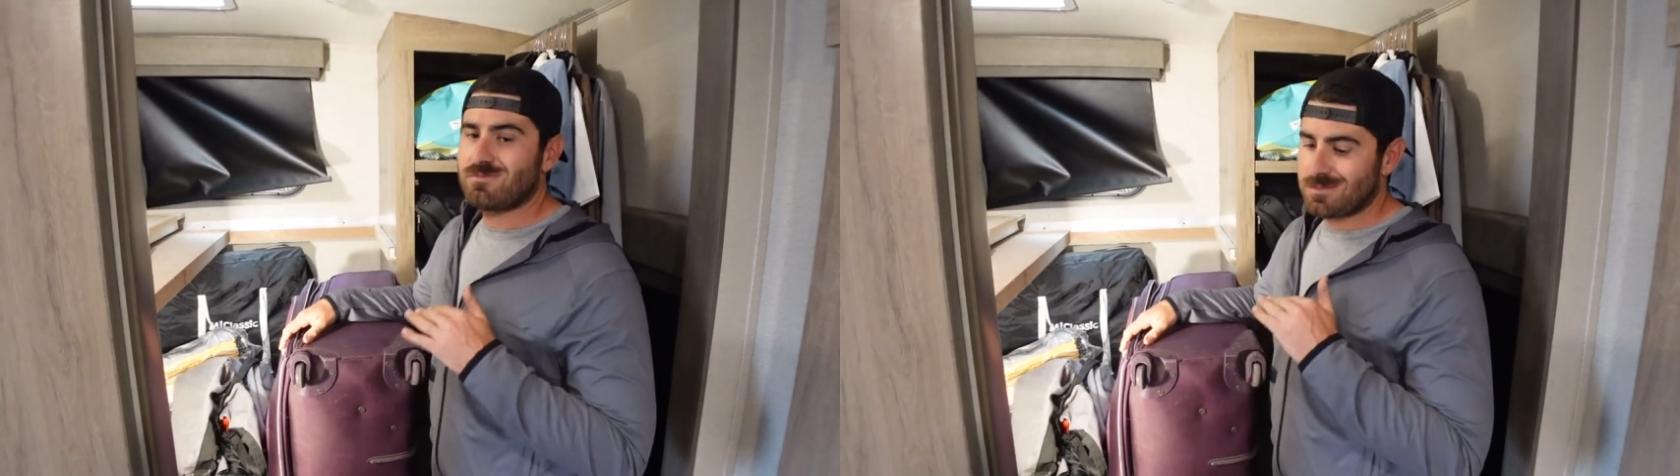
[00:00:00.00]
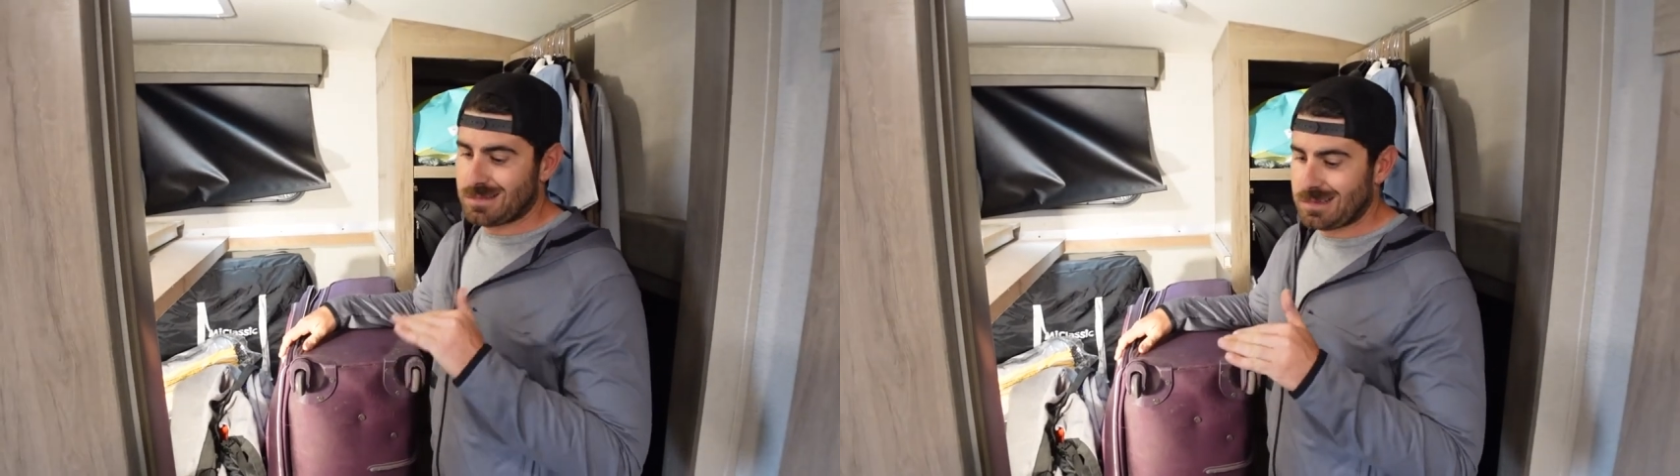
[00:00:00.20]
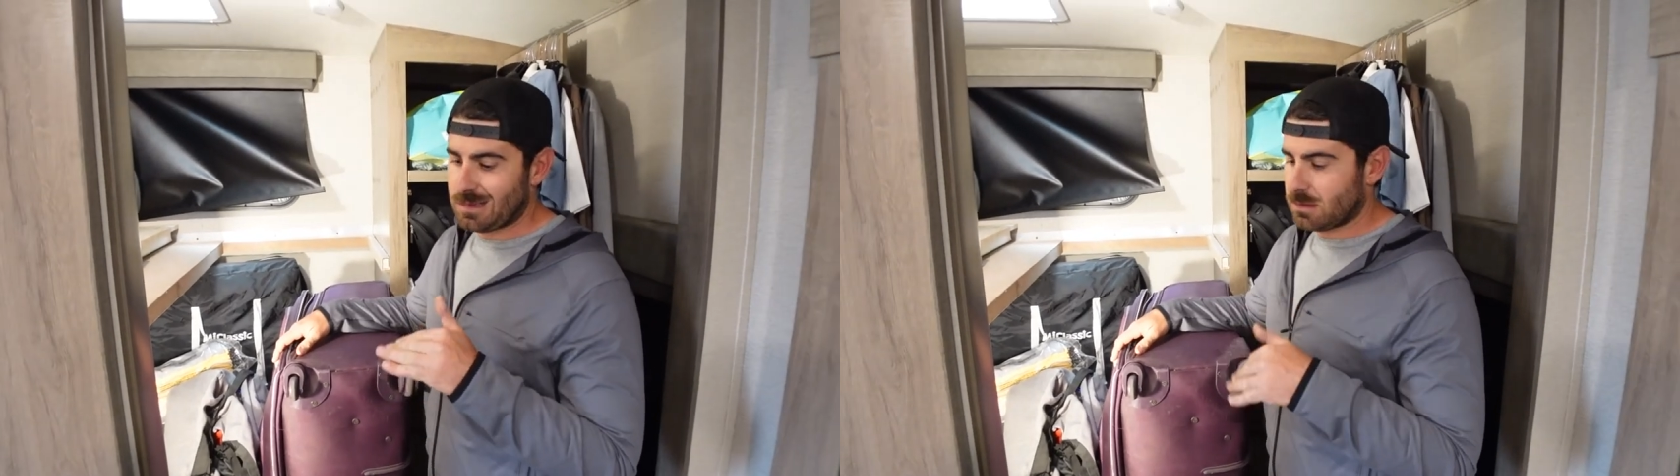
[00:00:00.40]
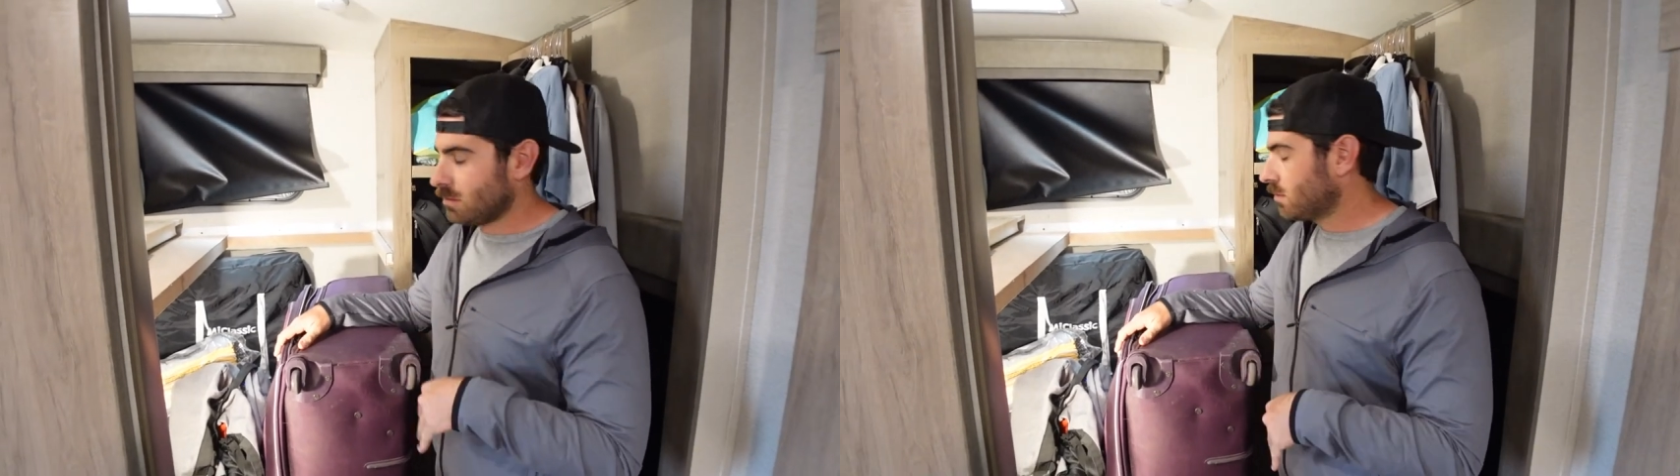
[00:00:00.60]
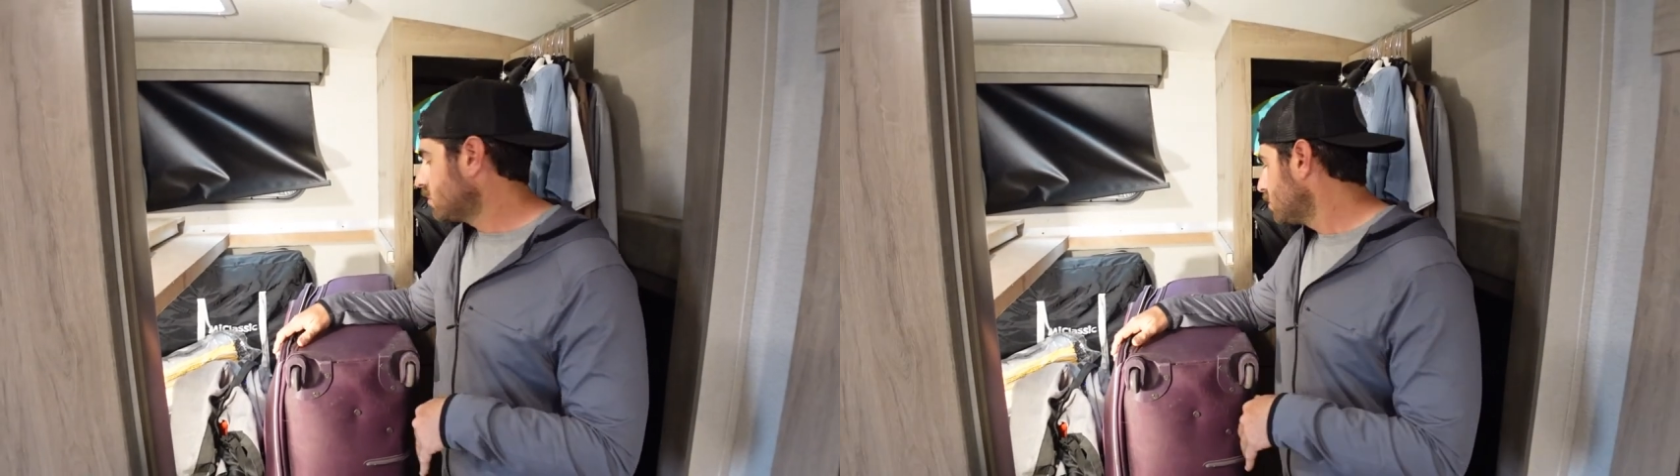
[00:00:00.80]
That's going to go
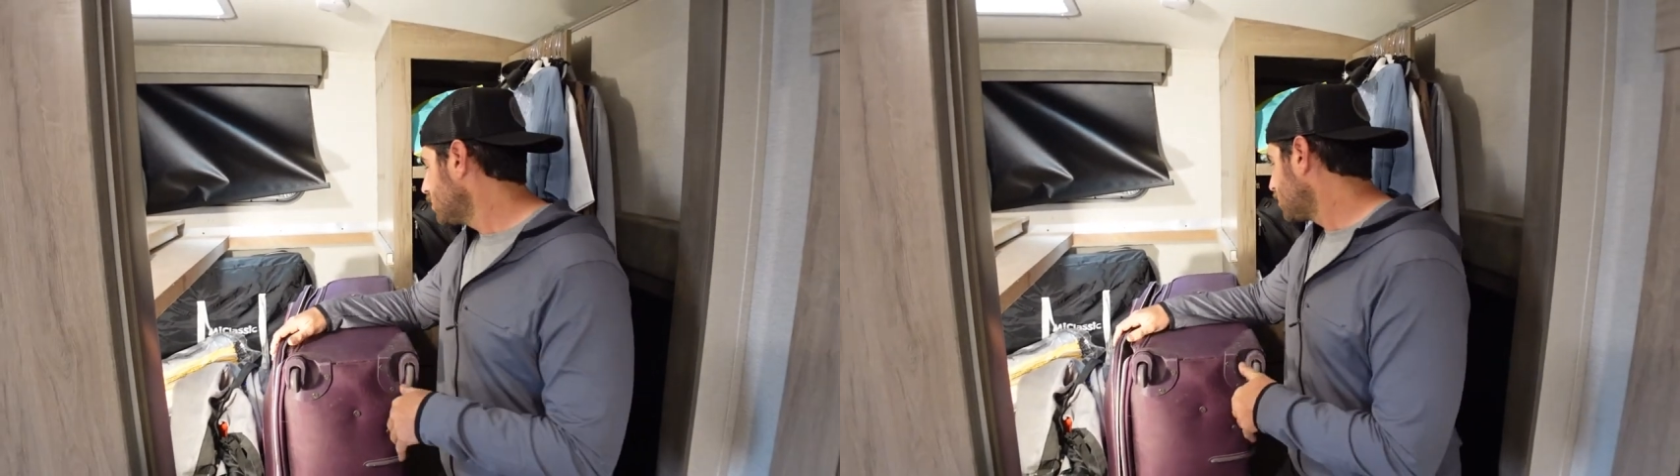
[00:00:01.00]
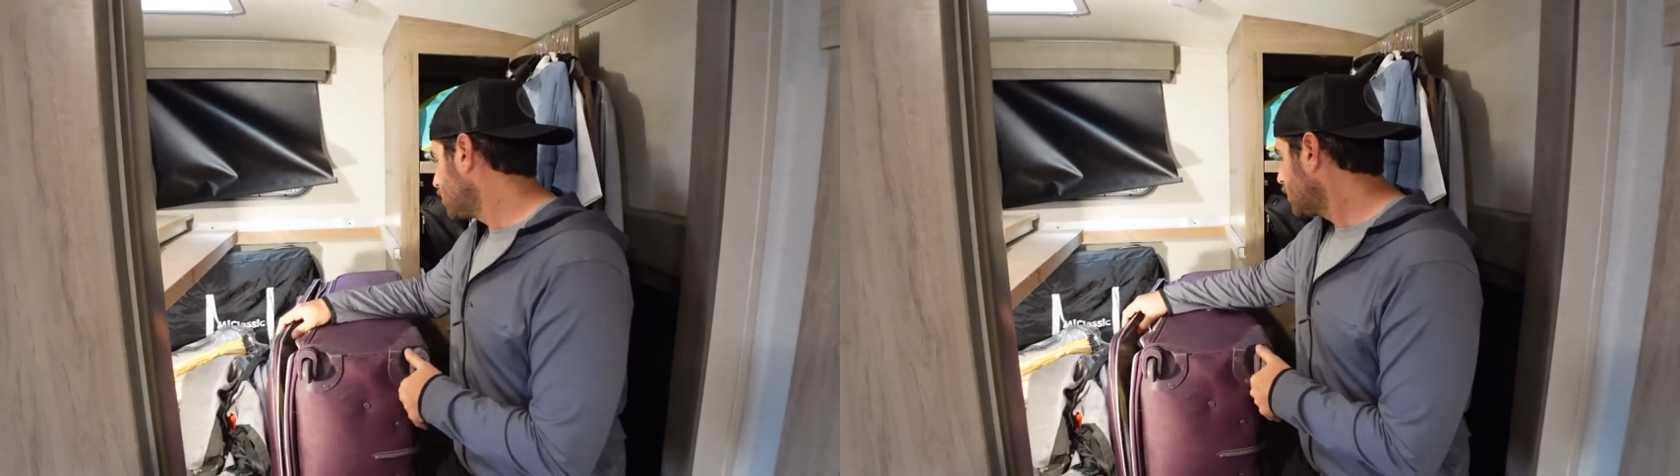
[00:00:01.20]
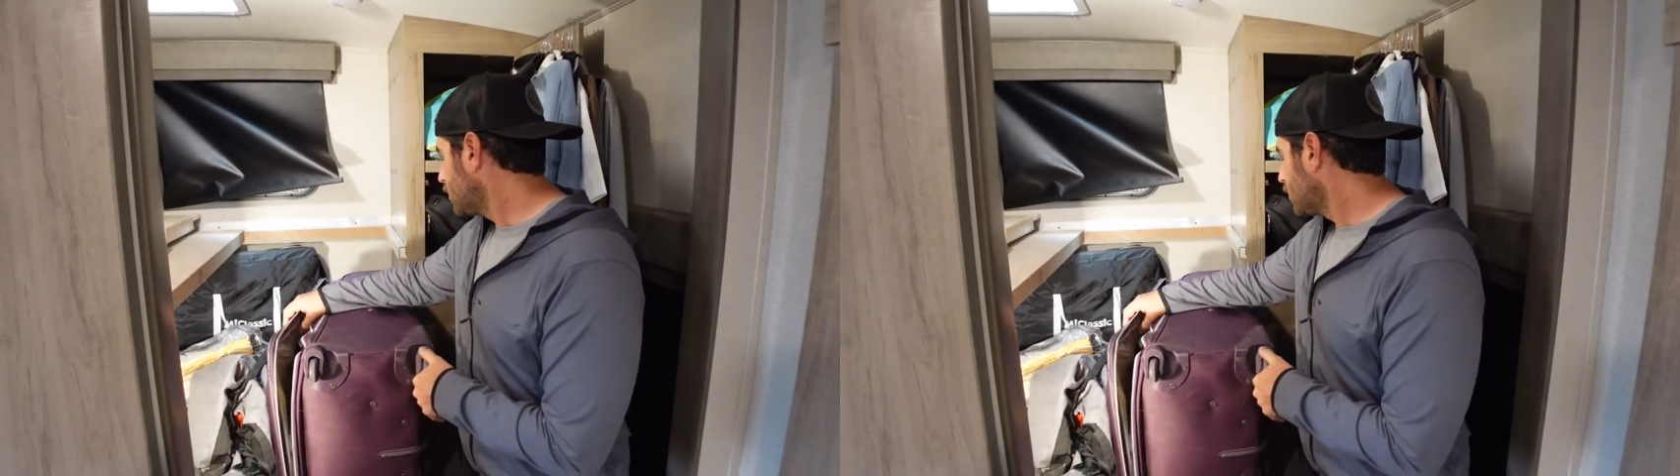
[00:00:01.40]
back in storage.